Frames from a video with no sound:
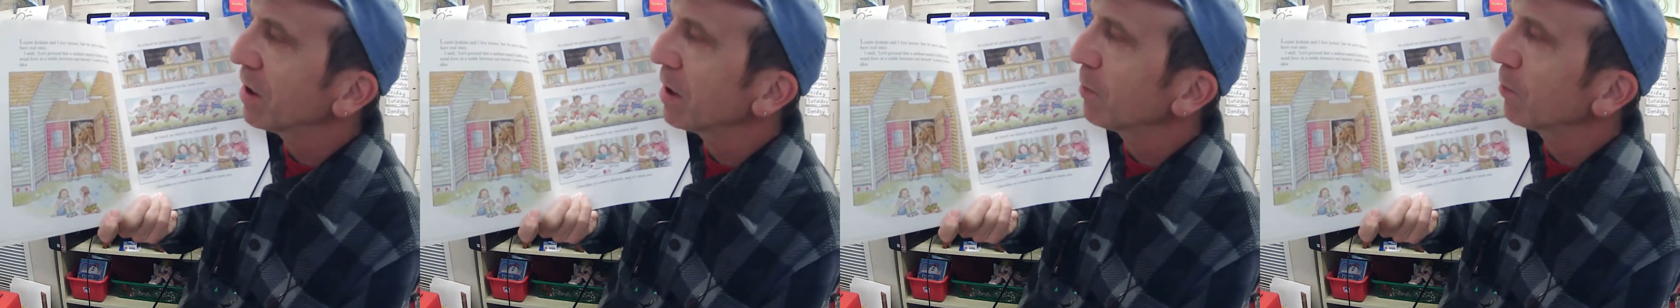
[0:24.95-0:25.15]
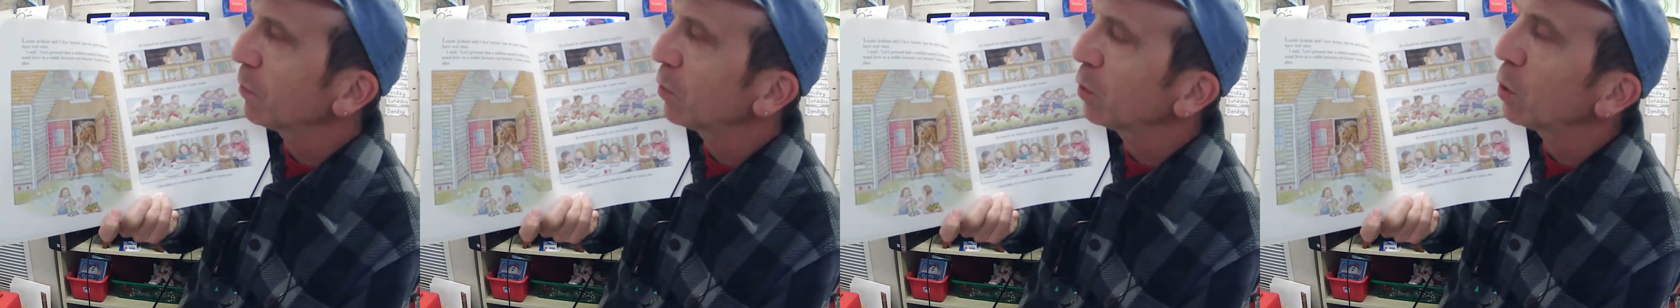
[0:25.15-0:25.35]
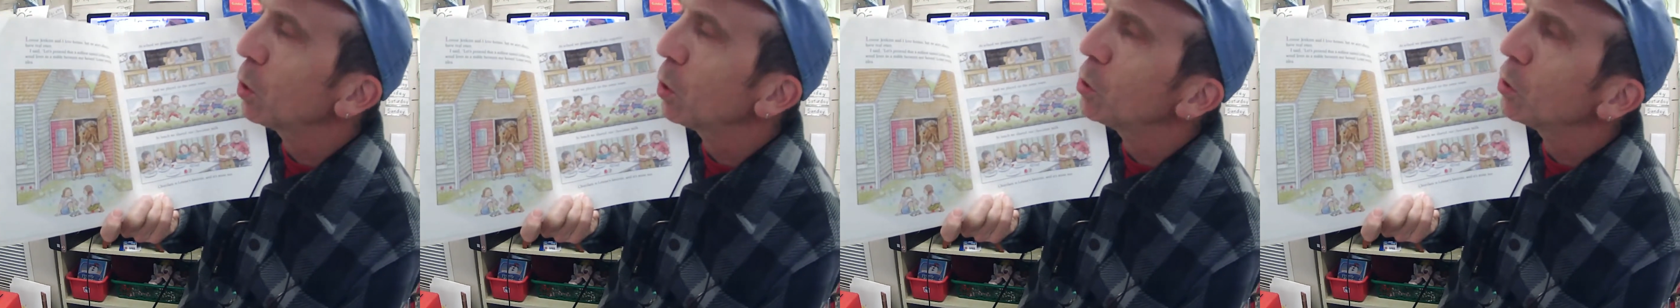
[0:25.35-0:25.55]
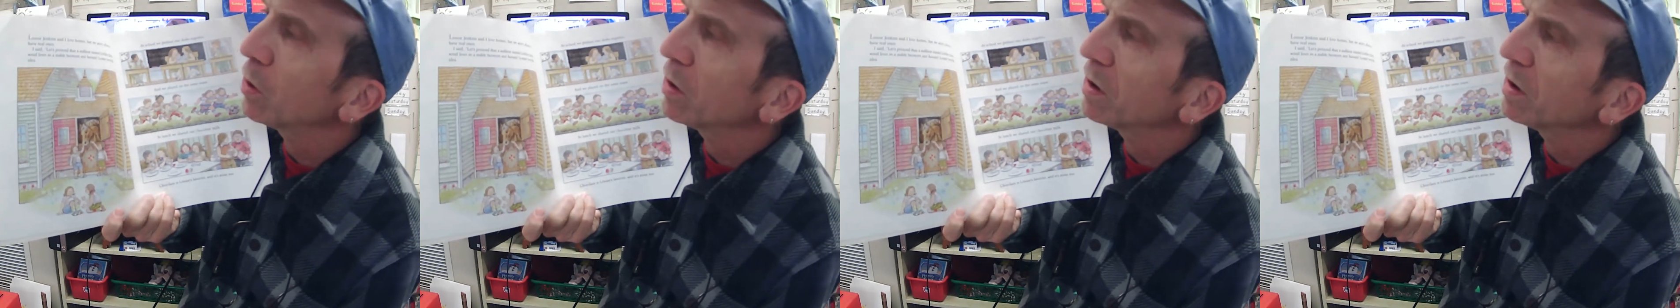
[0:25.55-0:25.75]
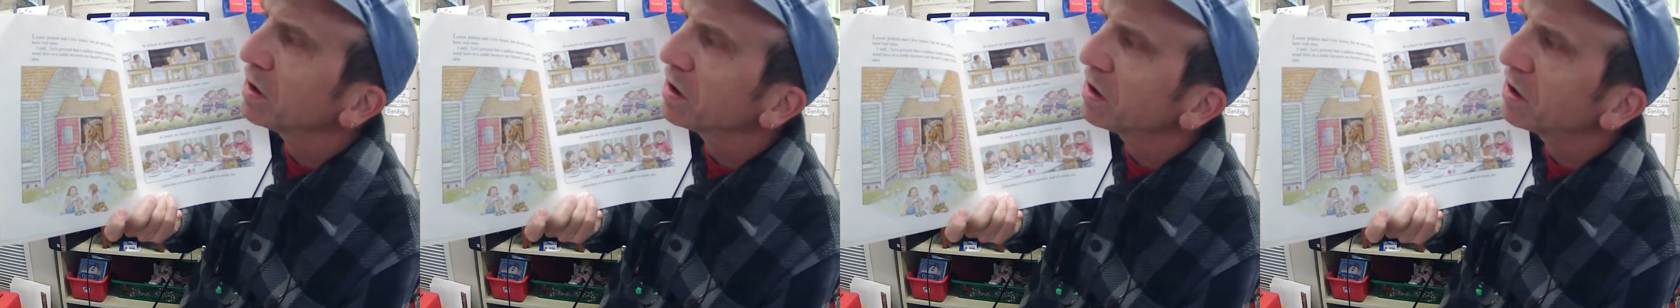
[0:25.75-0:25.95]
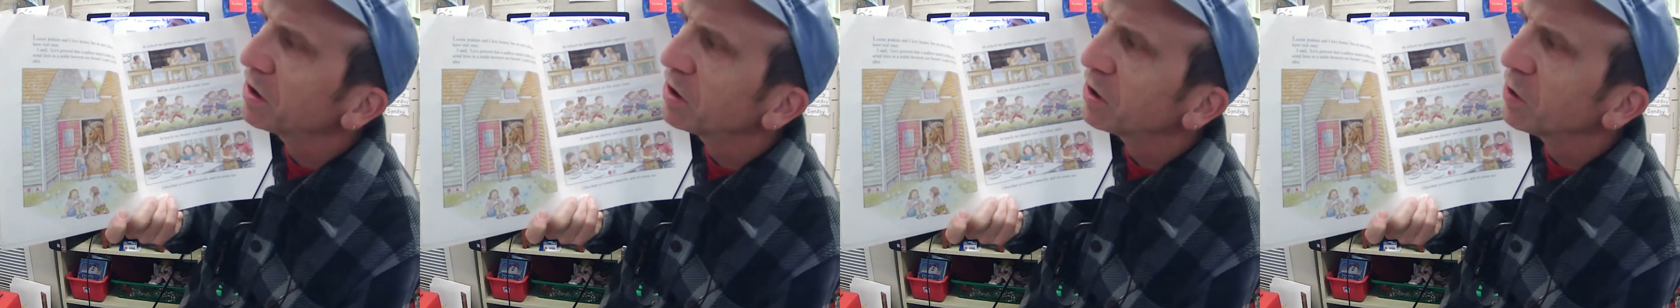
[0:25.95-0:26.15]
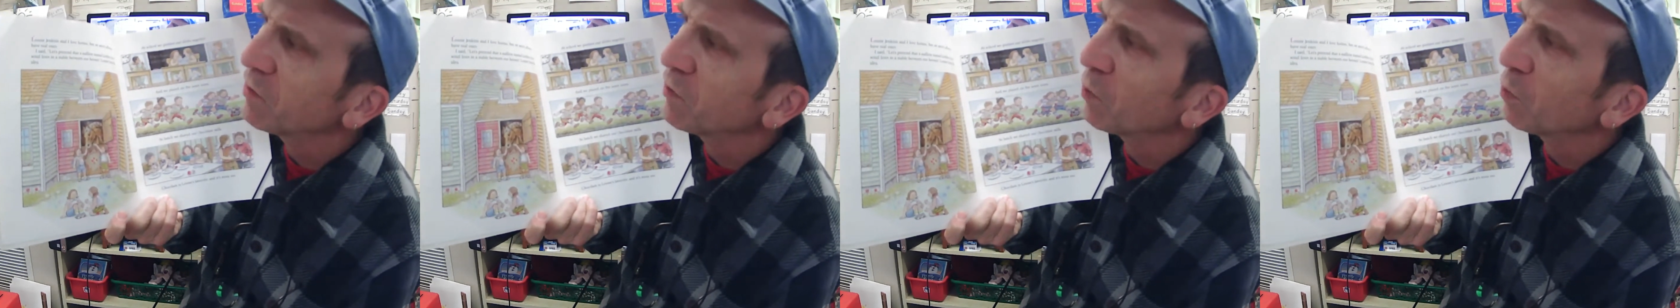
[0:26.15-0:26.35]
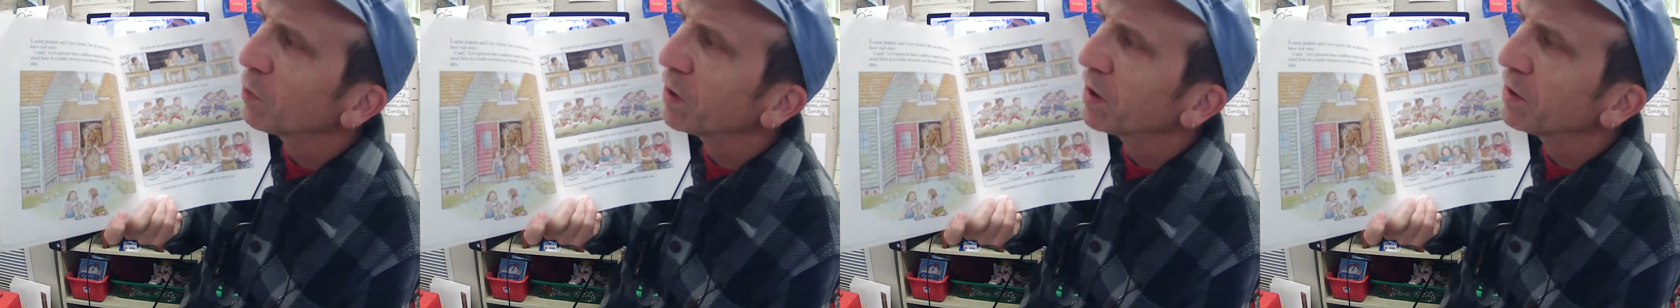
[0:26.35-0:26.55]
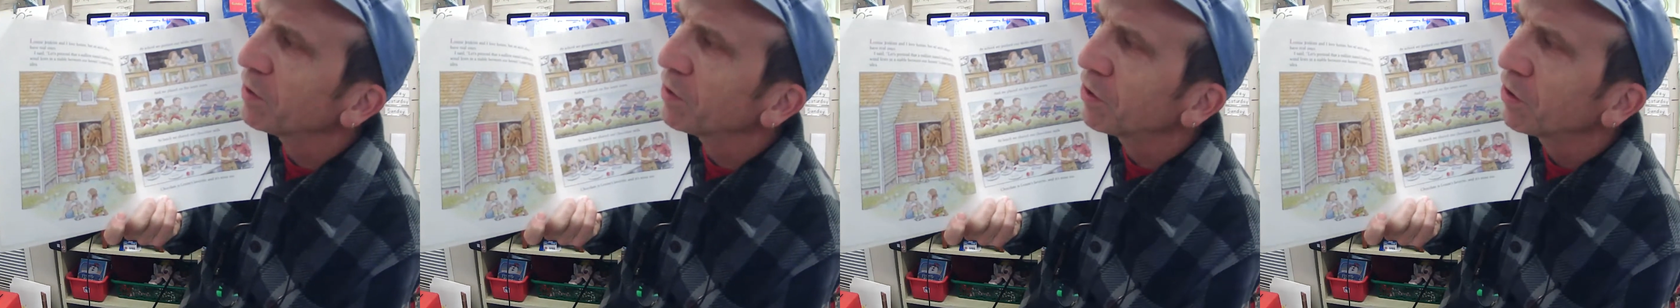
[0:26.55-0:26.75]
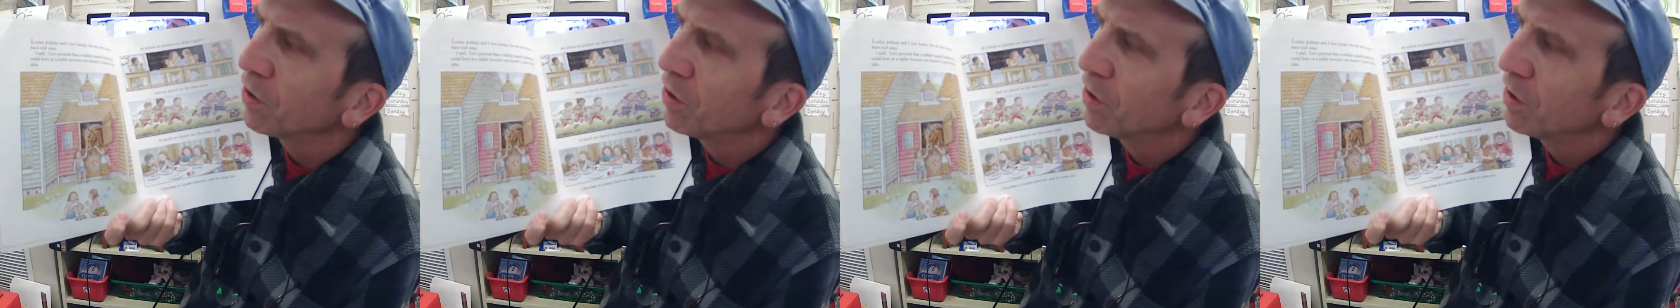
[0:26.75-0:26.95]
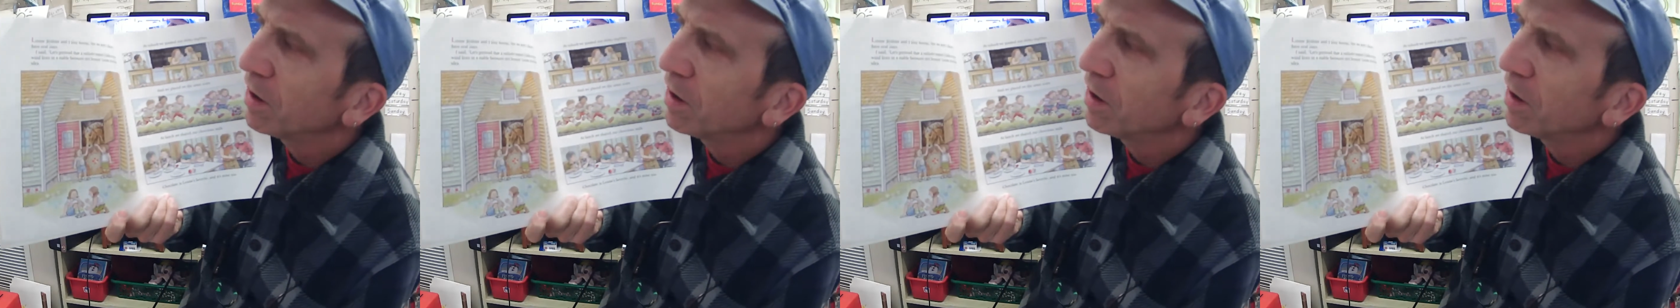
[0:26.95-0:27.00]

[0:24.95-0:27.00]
named Golden Silverwind